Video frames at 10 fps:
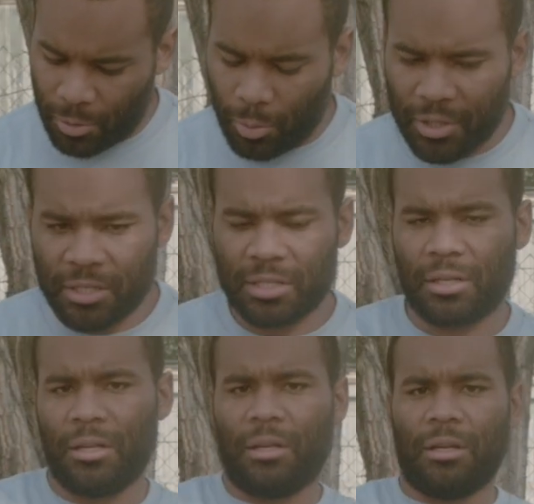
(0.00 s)
What is
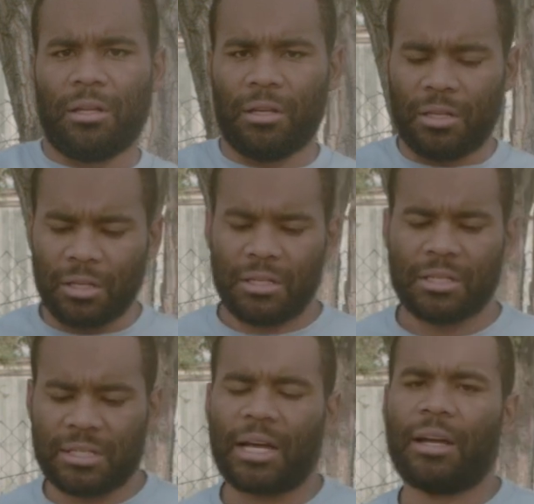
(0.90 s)
a good
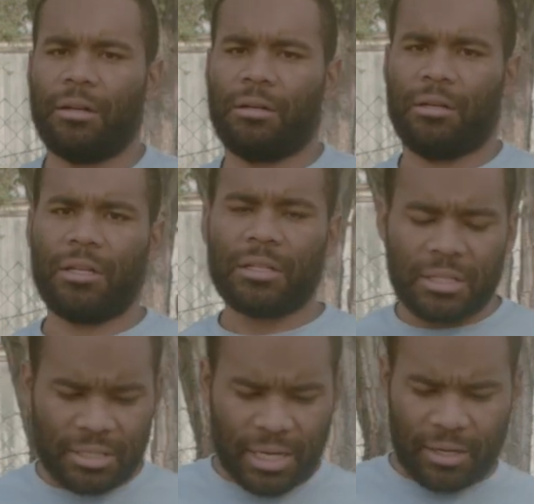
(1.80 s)
desire? A good
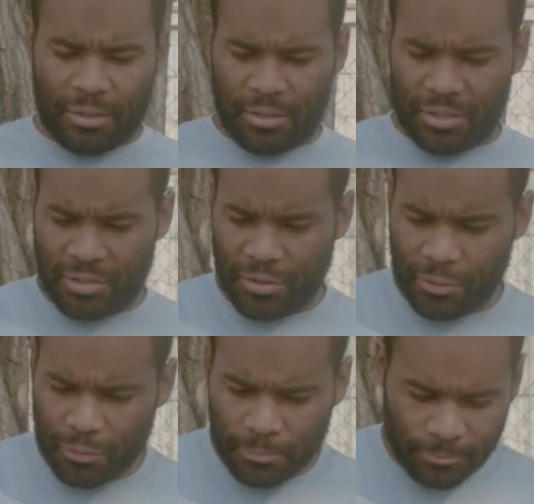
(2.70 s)
desire is
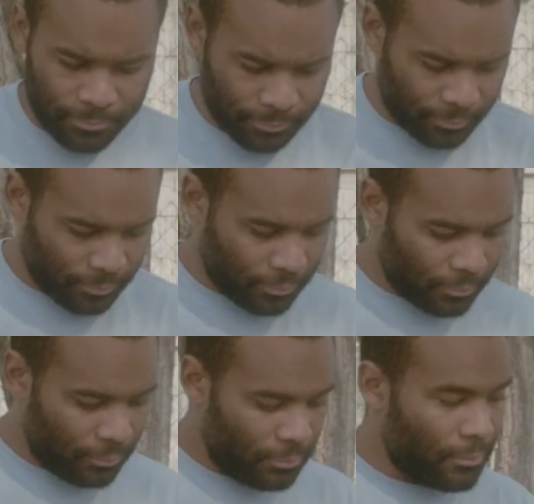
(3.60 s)
to
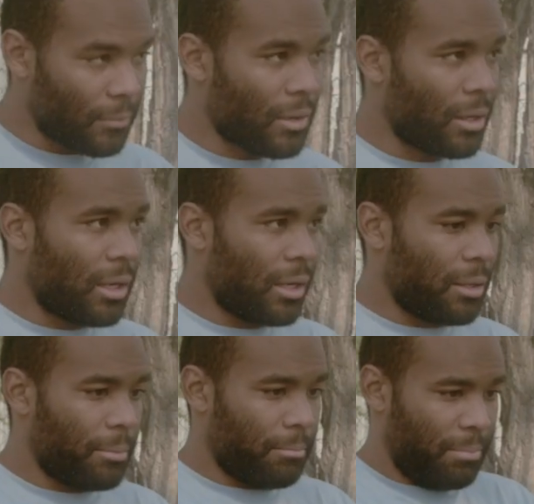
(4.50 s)

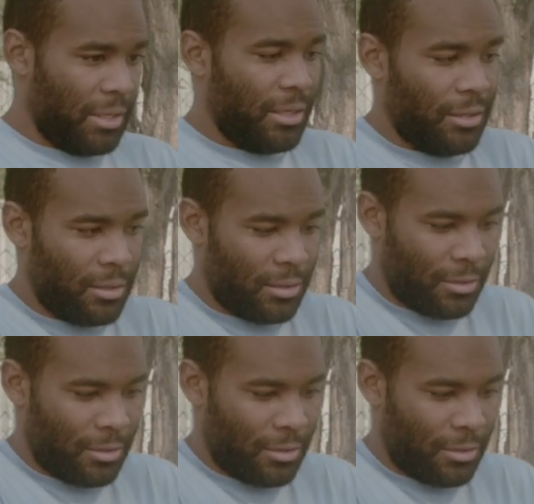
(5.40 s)
uh, be